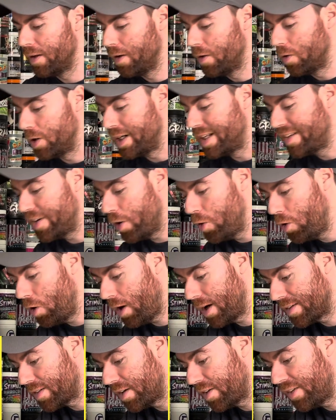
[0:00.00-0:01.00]
We do
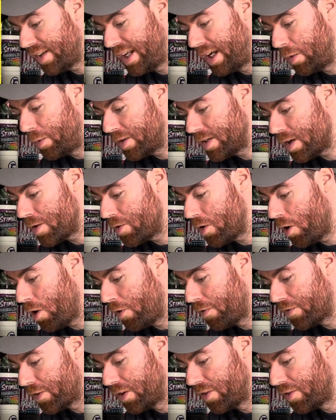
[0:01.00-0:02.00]
like to see it. We don't
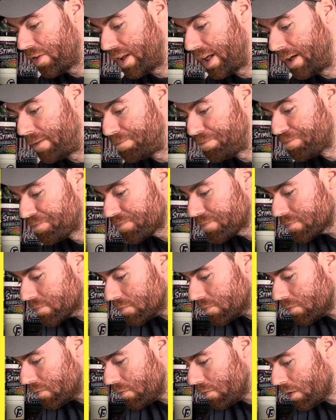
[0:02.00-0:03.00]
often see it.
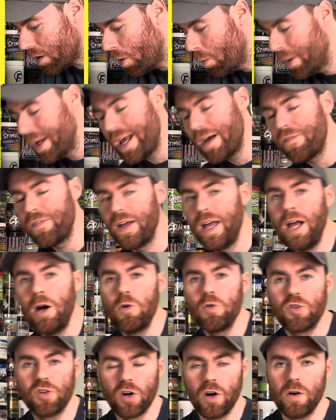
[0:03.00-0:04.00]
We have
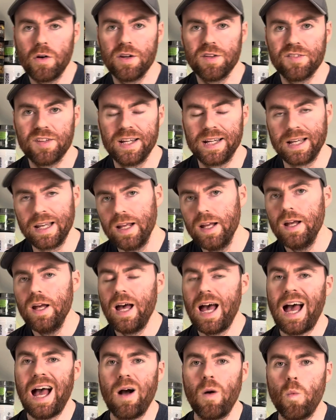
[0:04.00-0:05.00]
L-tyrosine
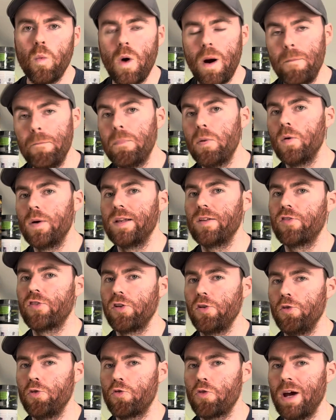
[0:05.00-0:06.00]
at
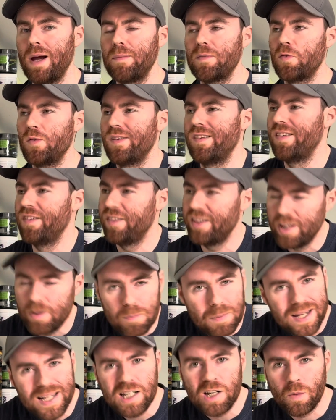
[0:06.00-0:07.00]
1.2 grams, which is the
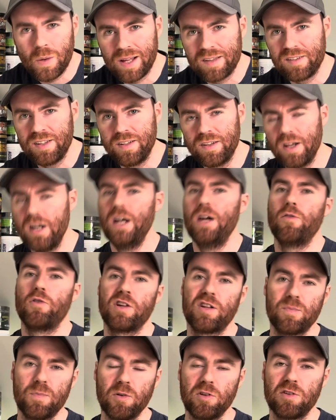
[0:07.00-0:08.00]
amino acid
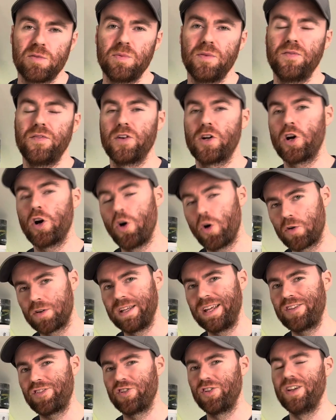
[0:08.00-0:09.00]
responsible for
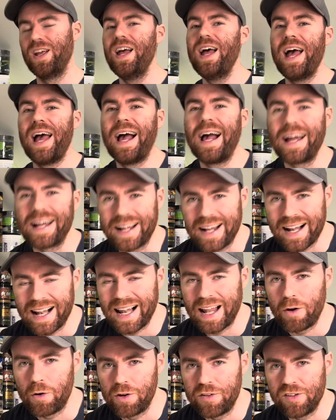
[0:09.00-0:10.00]
cognition and
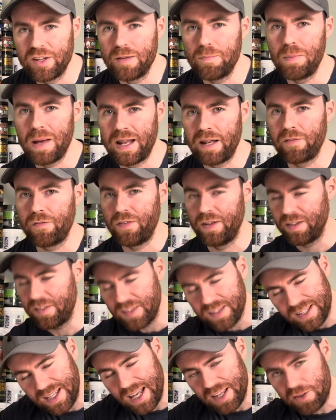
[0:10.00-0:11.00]
clarity benefits.
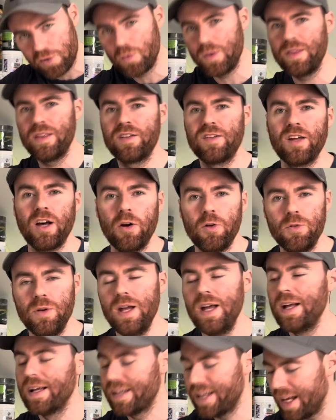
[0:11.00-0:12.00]
It gets you in the zone,
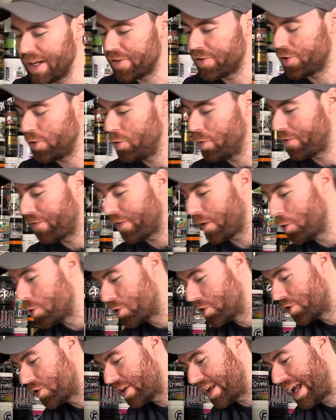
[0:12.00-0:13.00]
gets you
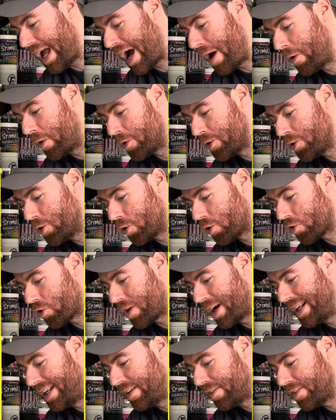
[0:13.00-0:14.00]
focused out on your
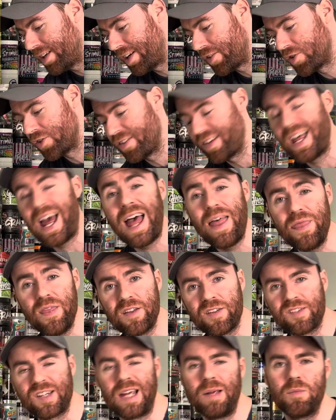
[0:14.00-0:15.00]
training sessions. And the
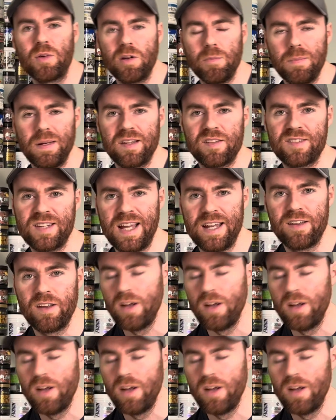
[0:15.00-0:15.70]
same can be said